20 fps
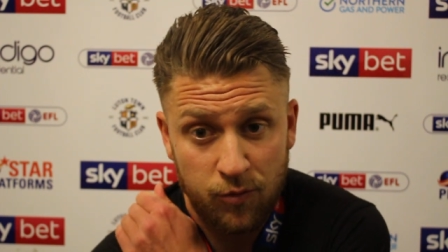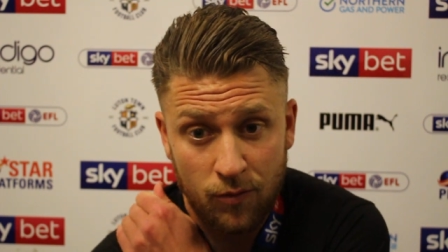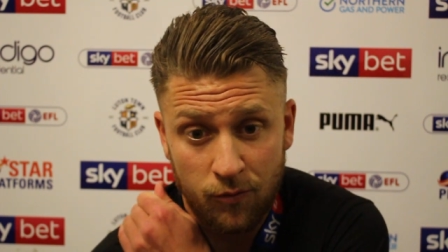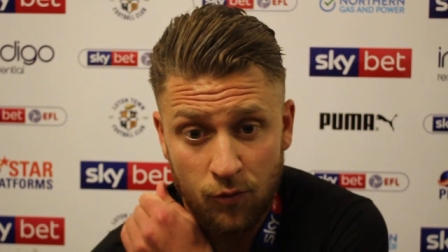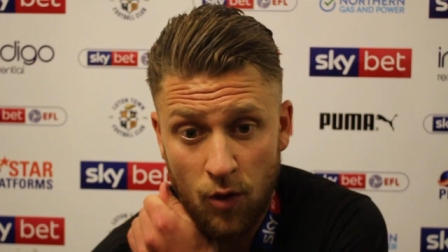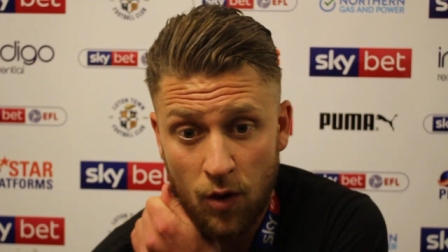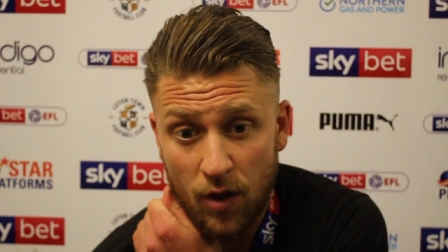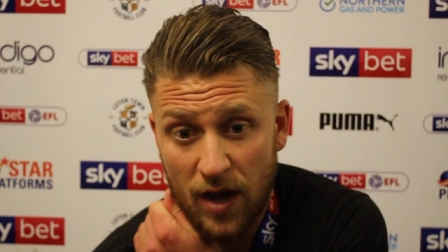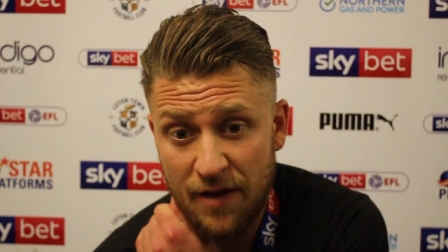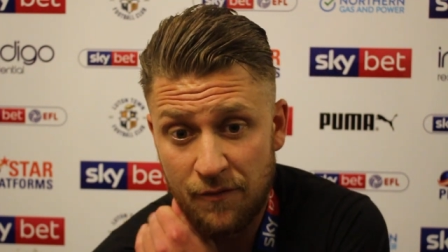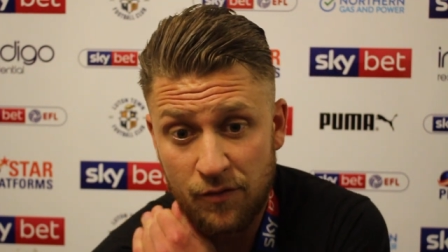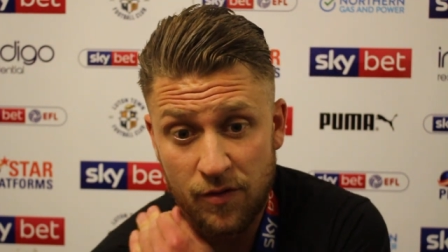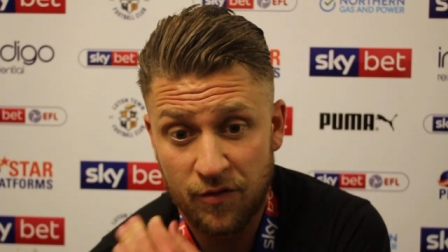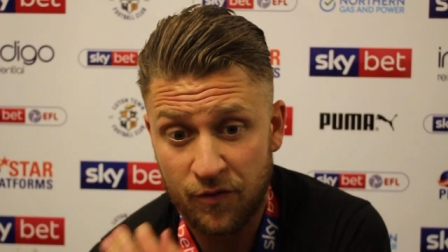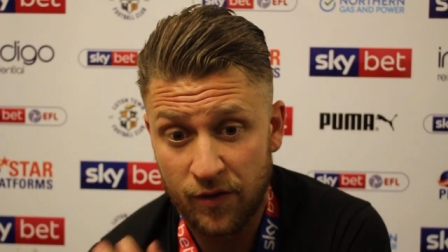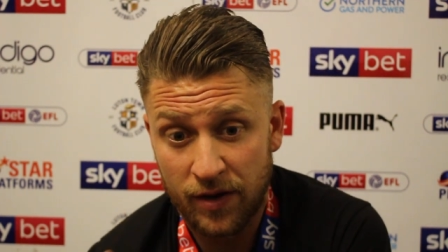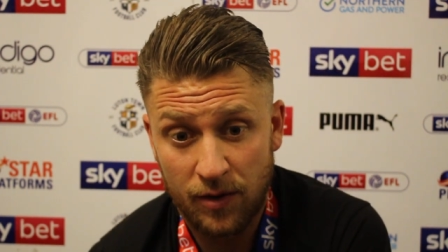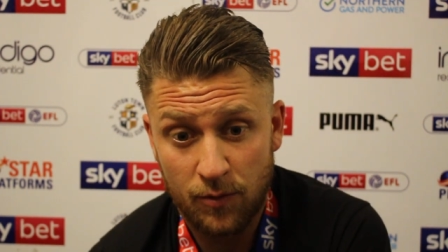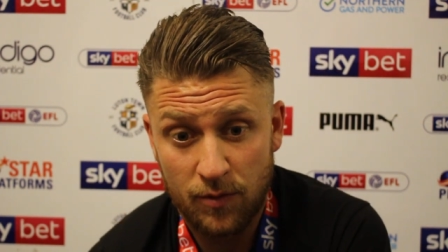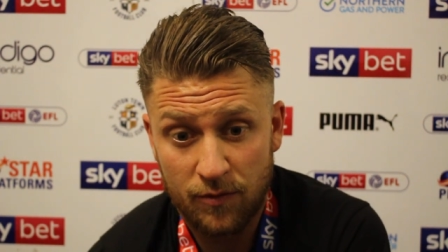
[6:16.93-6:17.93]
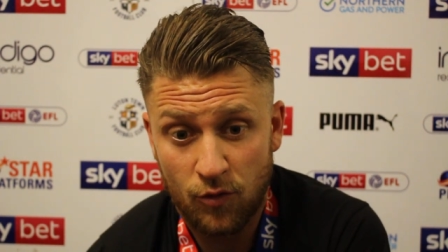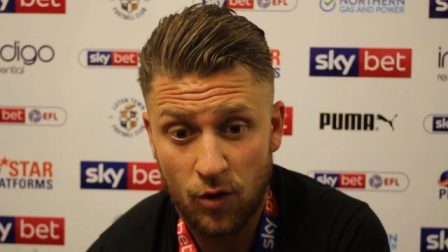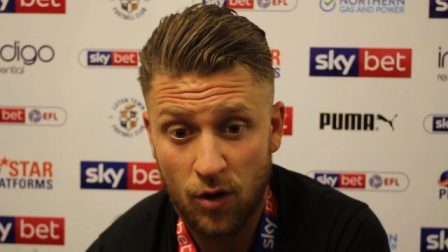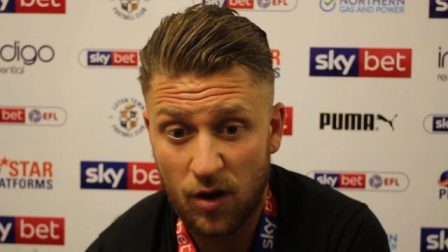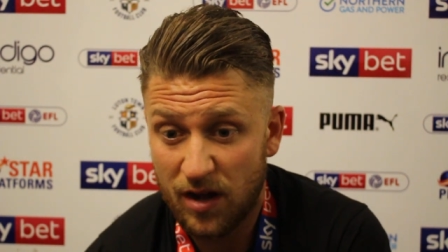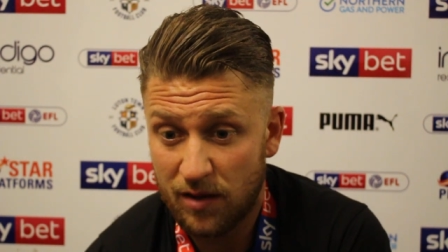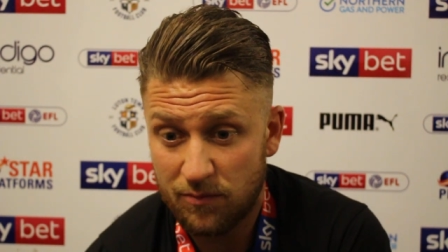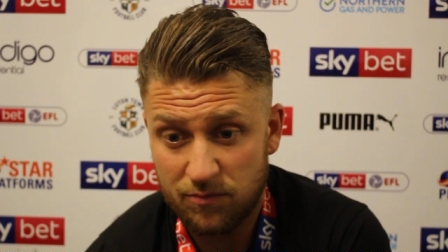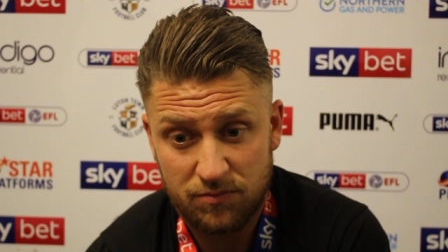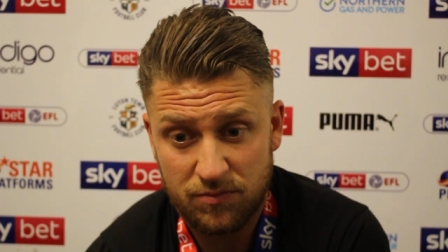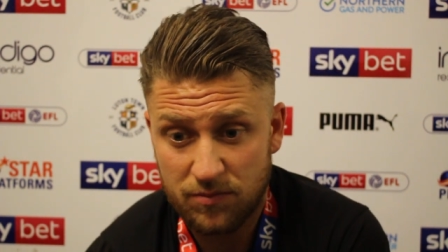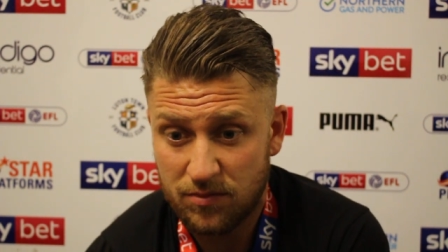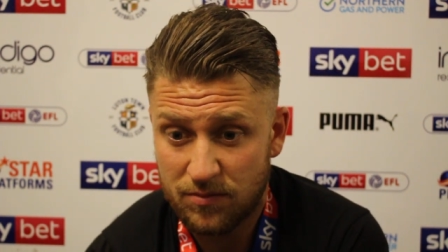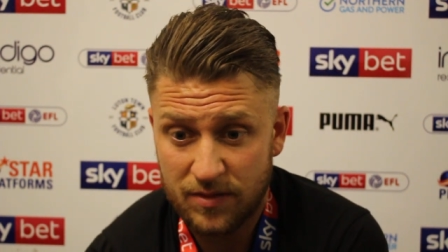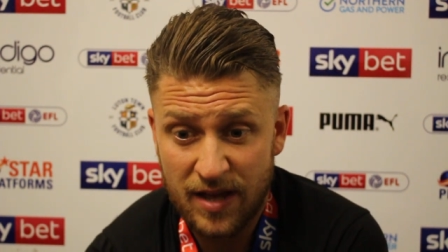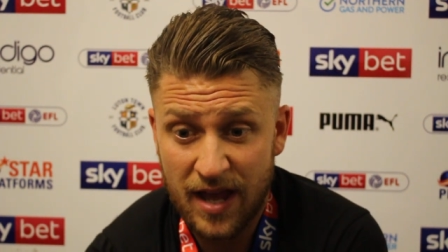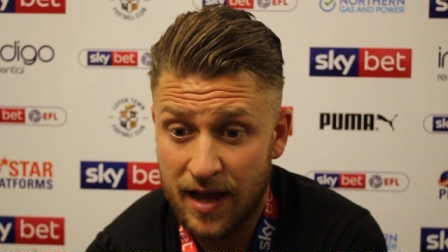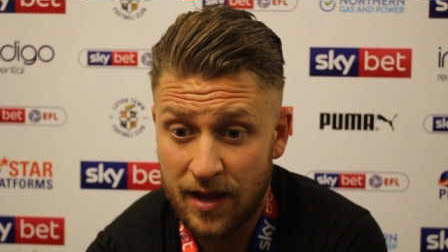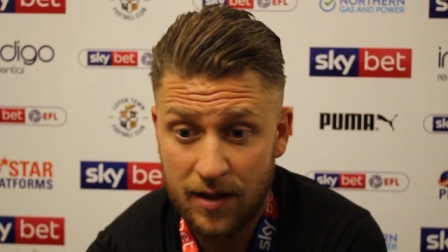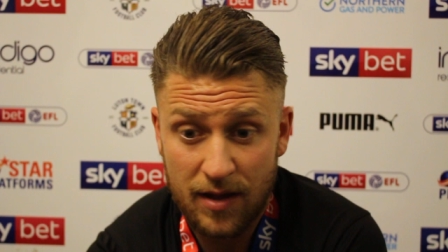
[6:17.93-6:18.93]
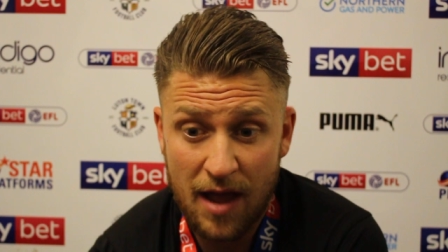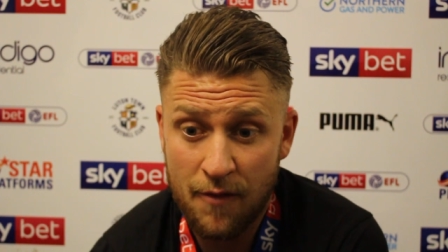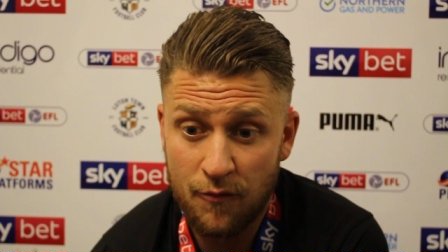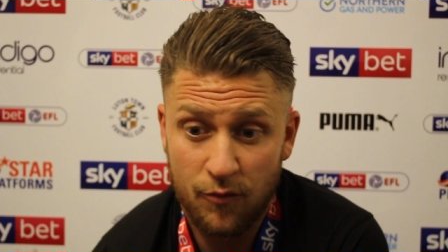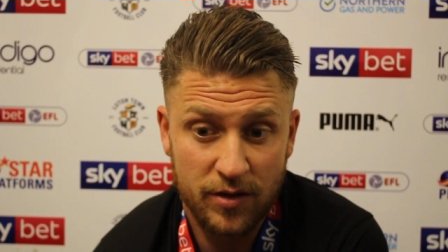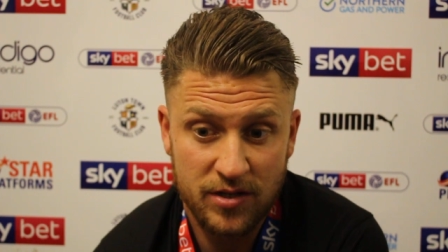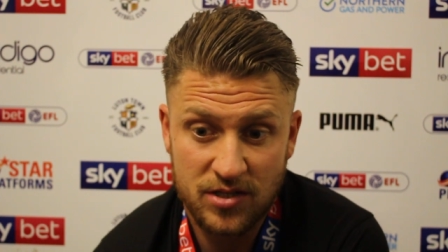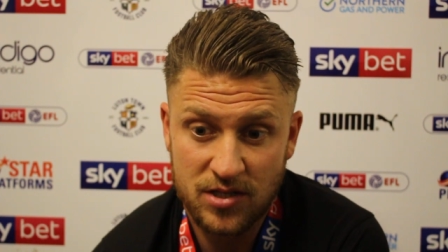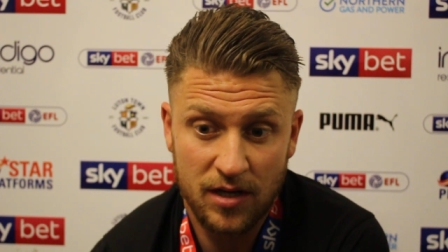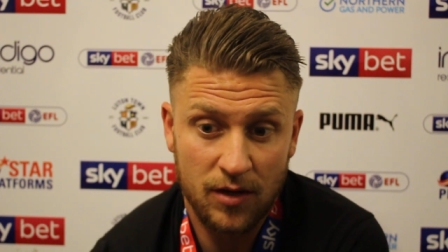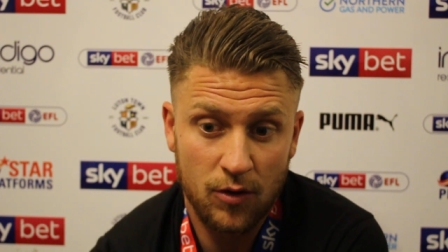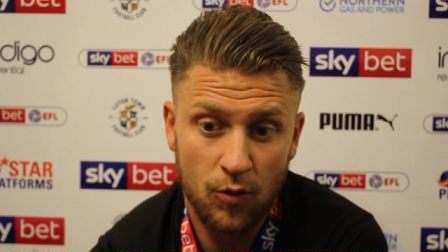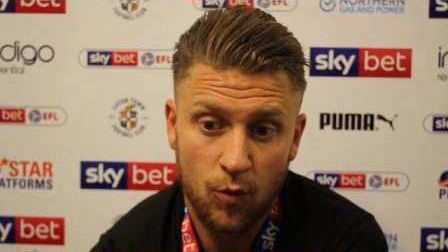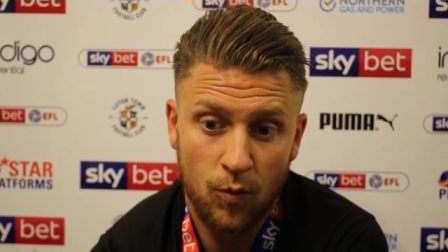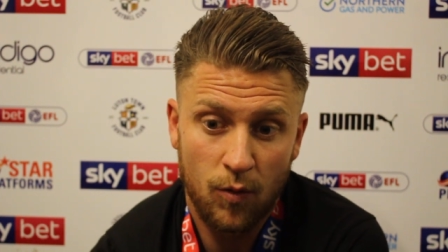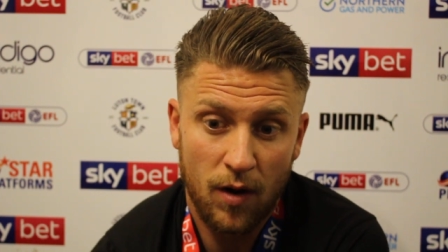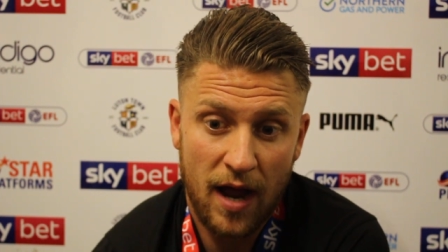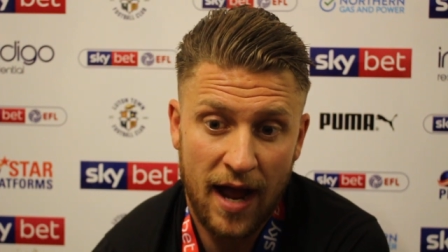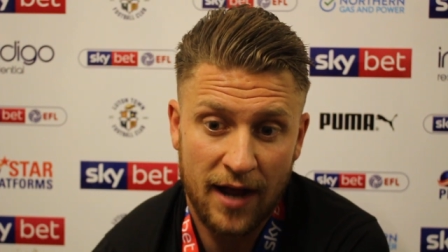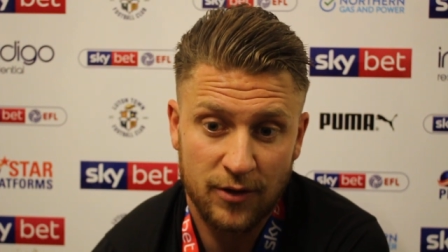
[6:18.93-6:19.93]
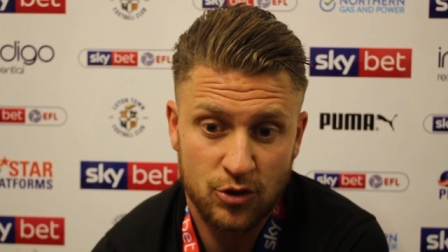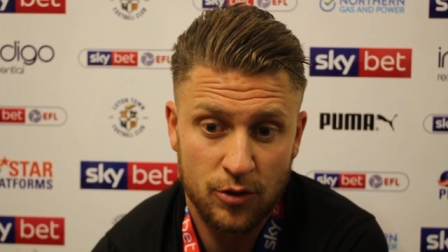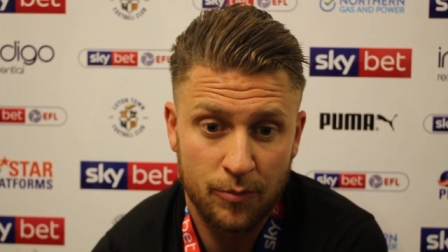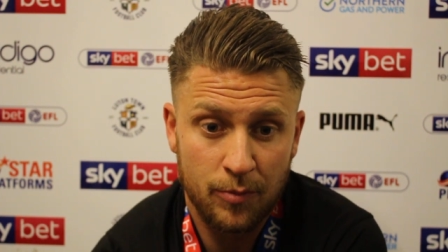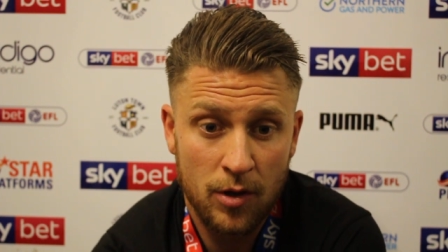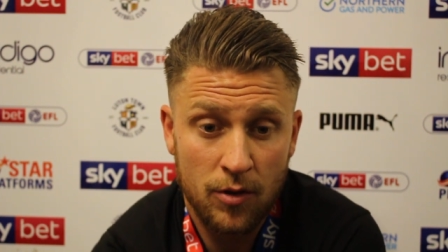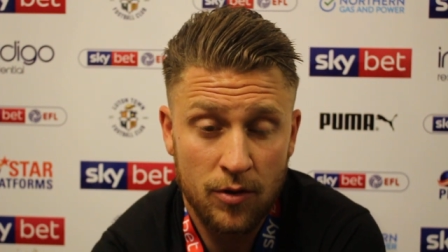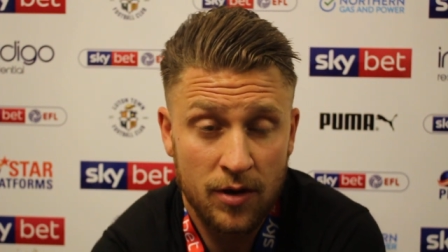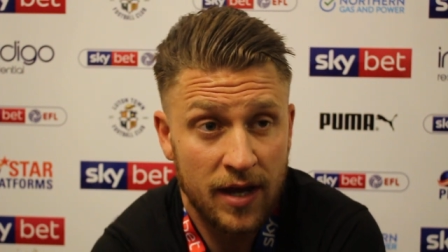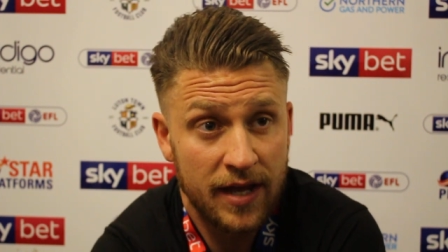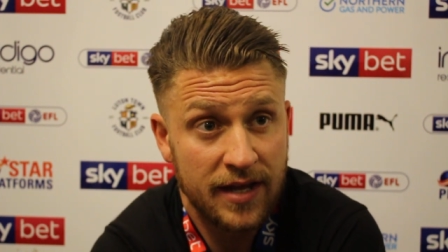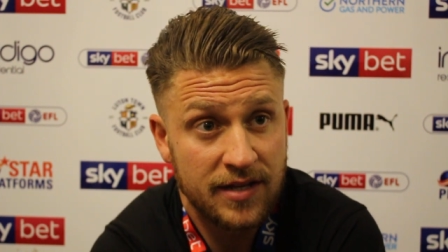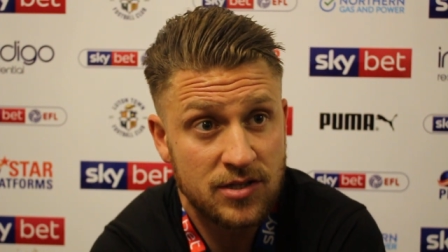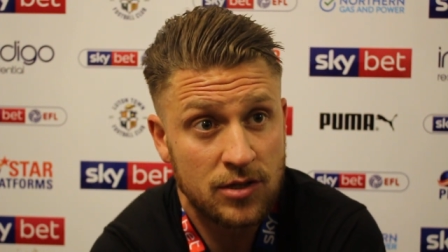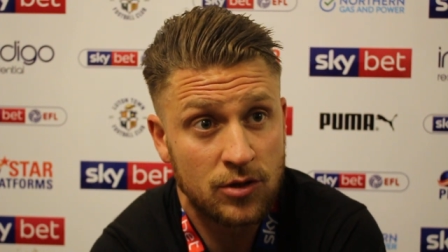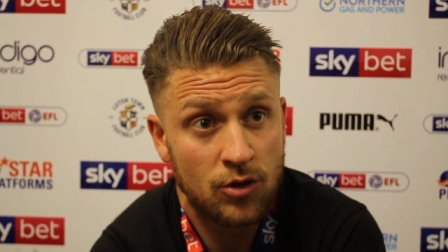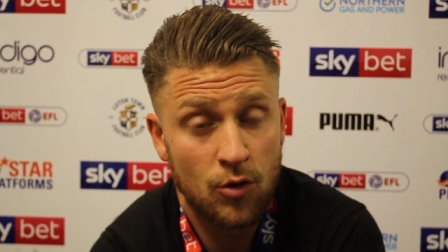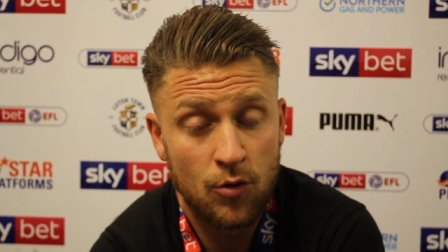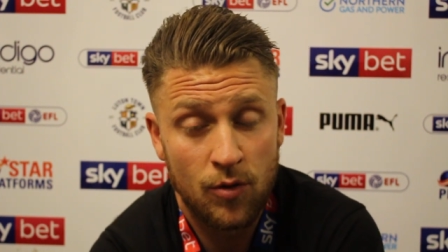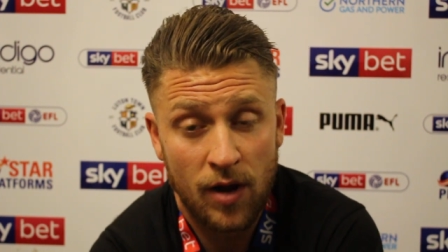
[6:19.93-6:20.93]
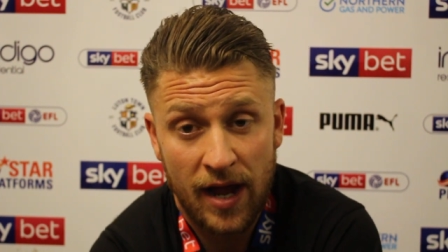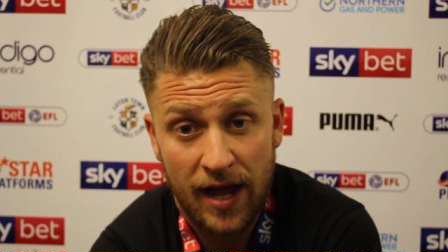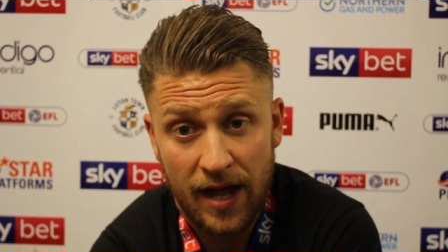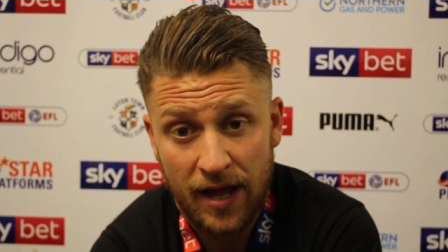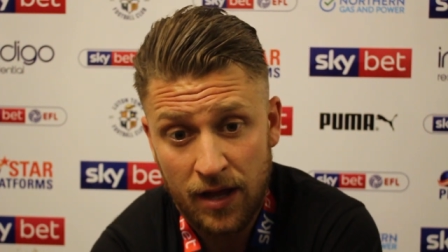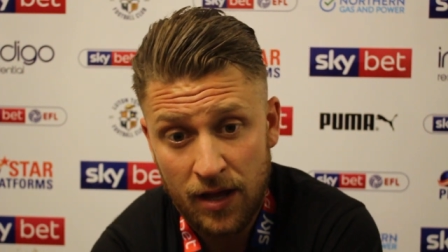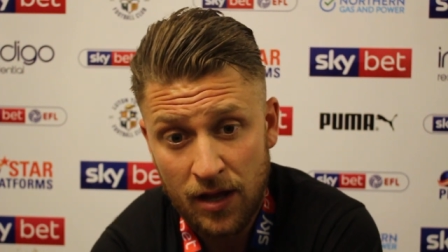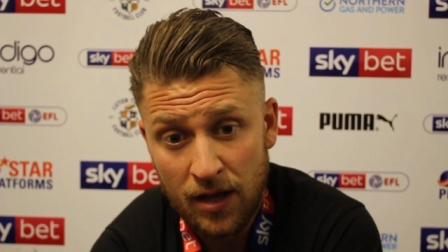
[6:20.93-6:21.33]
We've got everything. We've got yeah every single attribute we need to do that